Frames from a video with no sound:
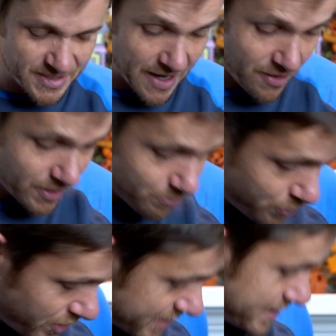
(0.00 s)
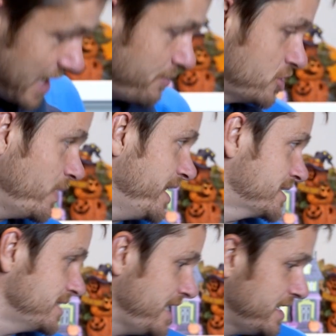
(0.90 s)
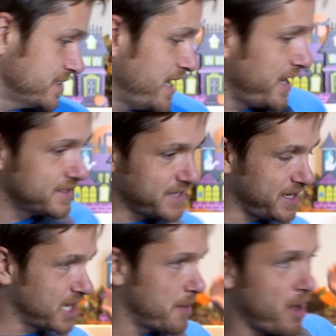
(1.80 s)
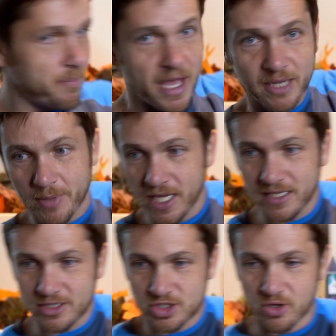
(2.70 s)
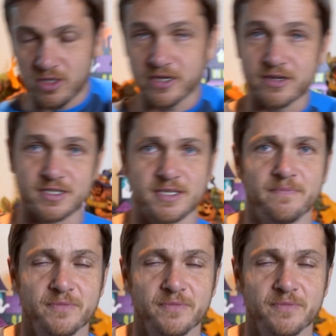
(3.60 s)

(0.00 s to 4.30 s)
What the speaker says: down and put its head between its knees and had its head come up back behind its shoulders.